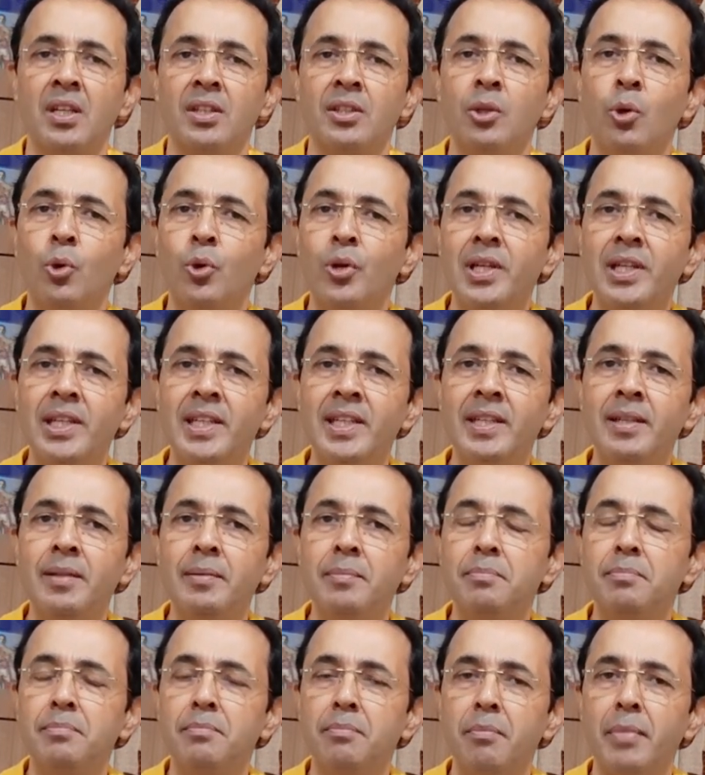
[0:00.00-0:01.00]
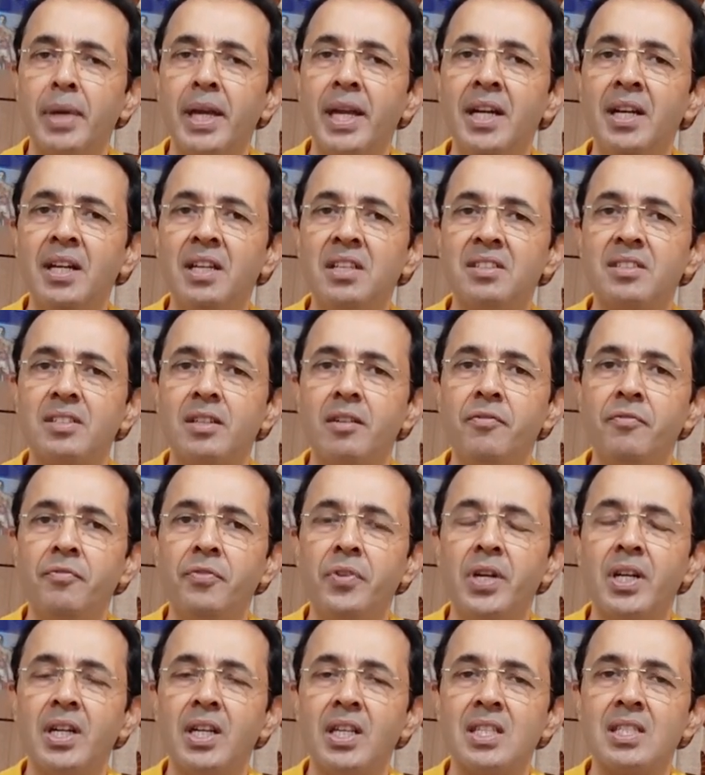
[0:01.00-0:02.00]
The only main
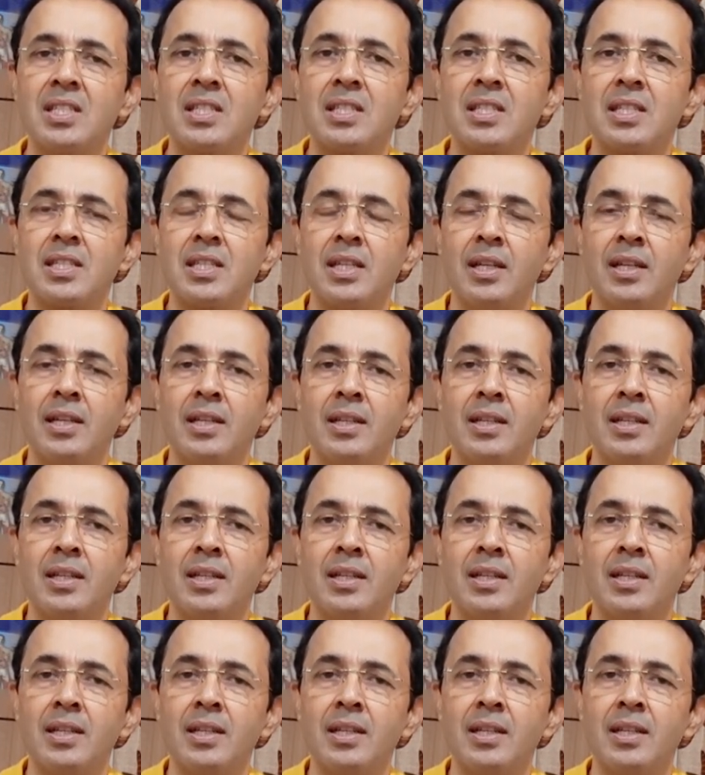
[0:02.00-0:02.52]
discomfort is